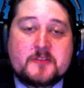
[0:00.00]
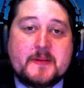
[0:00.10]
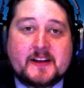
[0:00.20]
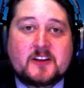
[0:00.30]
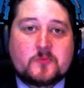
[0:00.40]

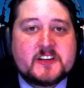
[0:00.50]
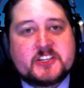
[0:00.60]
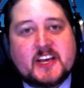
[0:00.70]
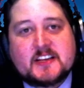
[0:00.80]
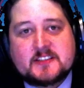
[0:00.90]
American
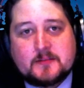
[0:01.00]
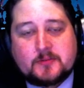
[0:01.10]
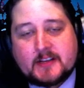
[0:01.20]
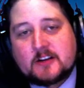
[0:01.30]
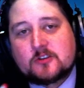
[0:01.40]
rejects
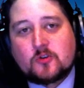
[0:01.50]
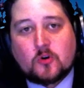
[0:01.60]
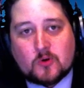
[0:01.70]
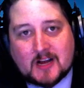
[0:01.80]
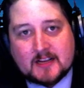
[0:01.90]
player
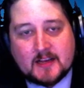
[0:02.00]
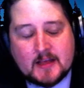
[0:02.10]
Korok.